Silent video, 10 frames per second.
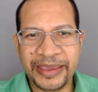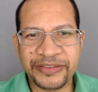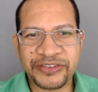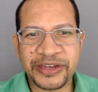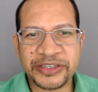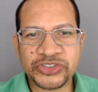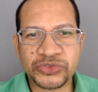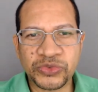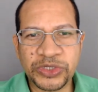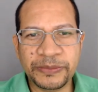It's an
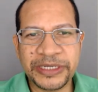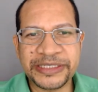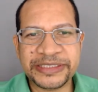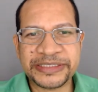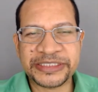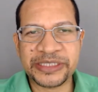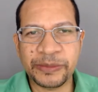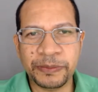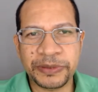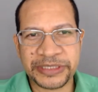extremely
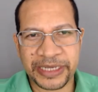simple